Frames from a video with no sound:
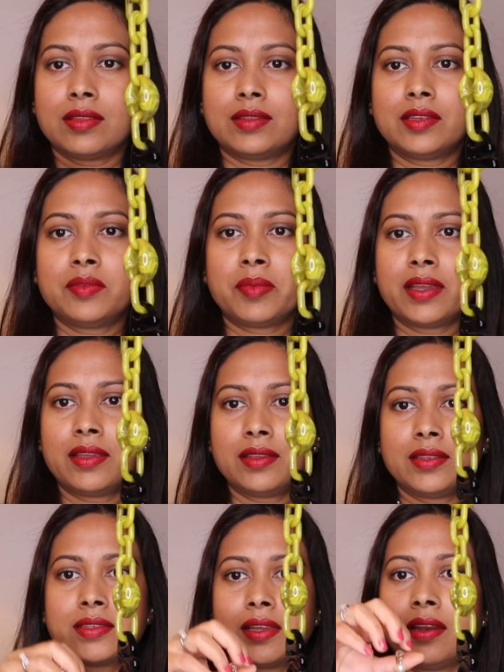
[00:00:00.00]
This is my
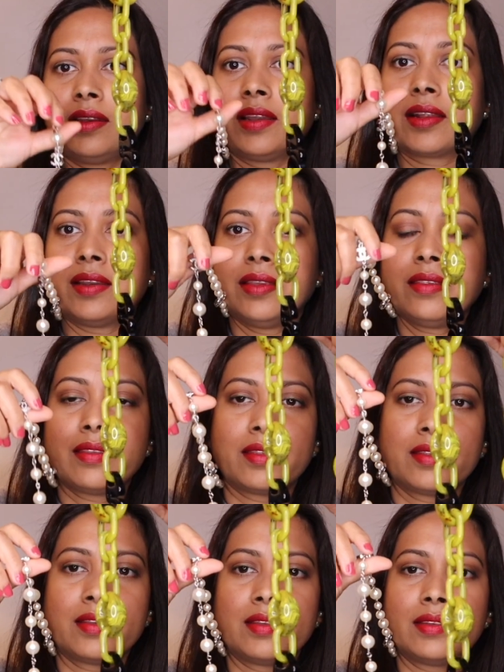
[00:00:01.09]
Chanel necklace,
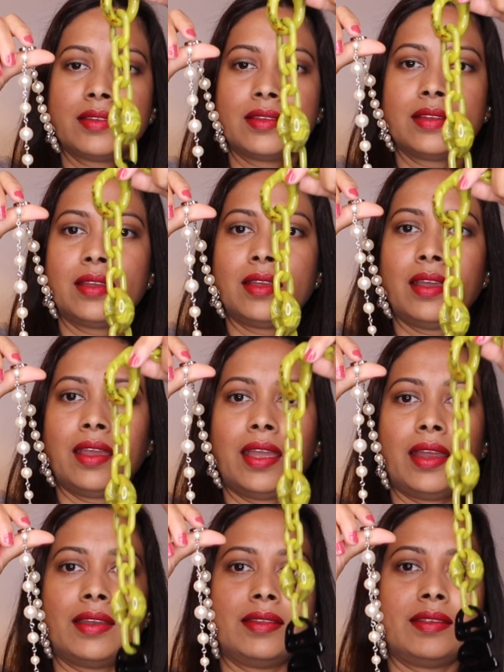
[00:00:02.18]

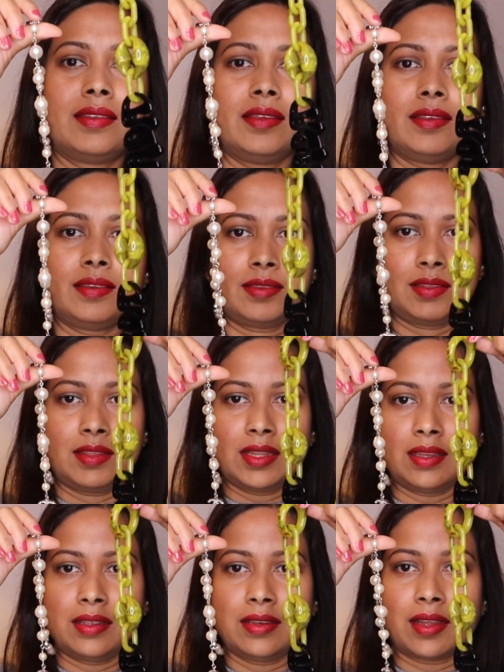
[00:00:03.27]
and this is
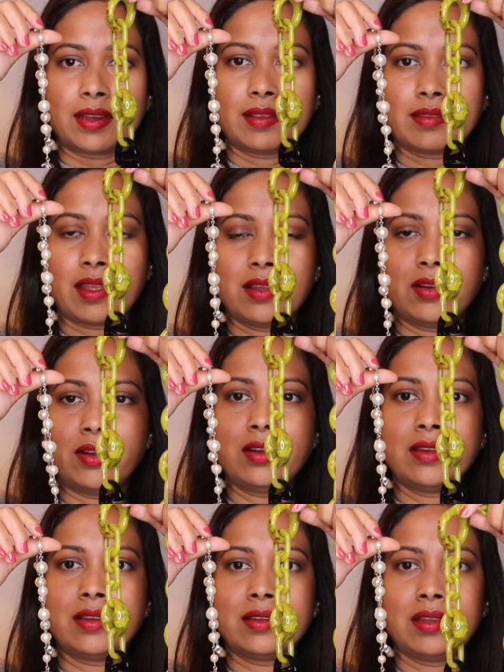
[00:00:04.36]
the necklace I
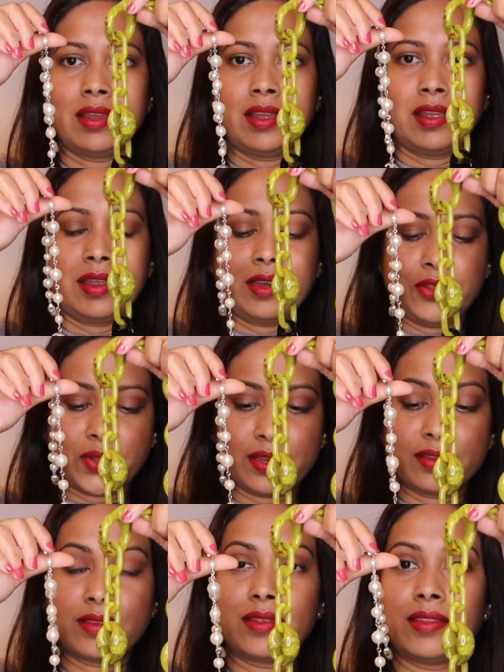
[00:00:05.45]
got, and you can
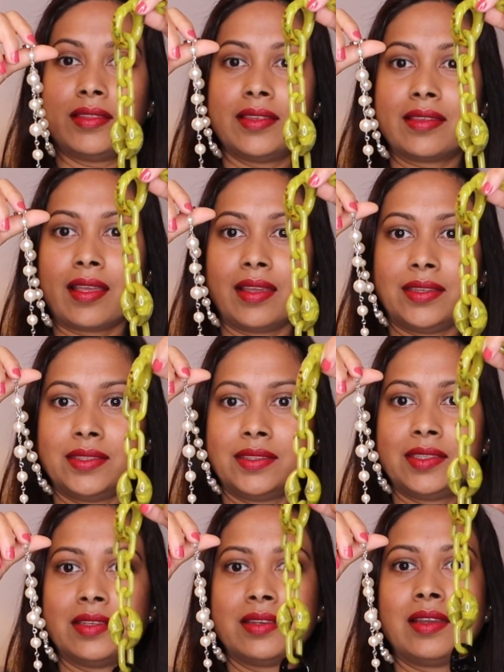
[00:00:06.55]
see the
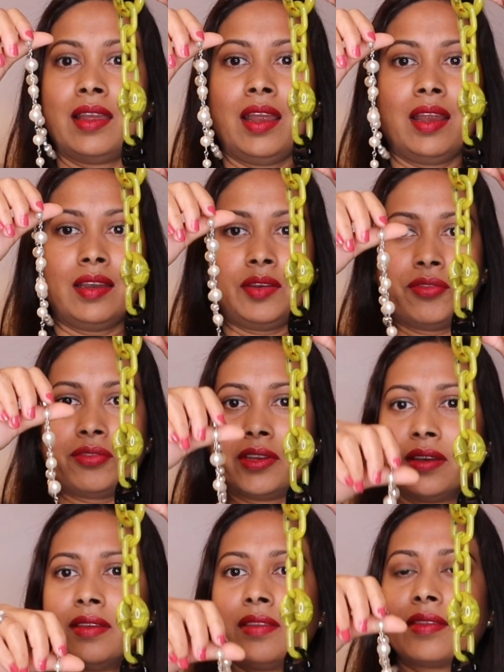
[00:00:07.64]
size
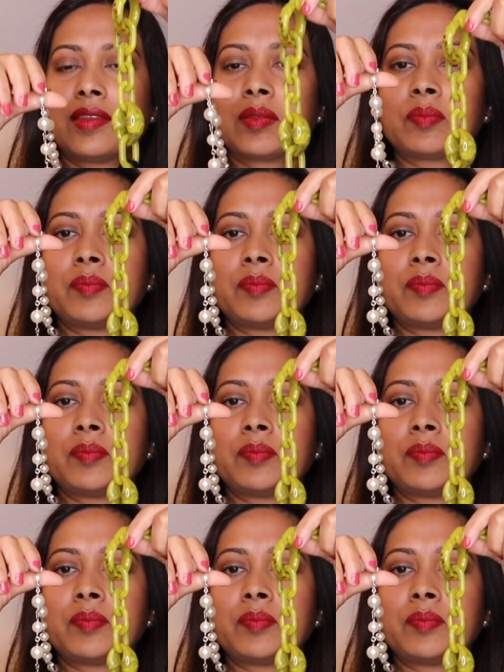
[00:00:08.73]
difference.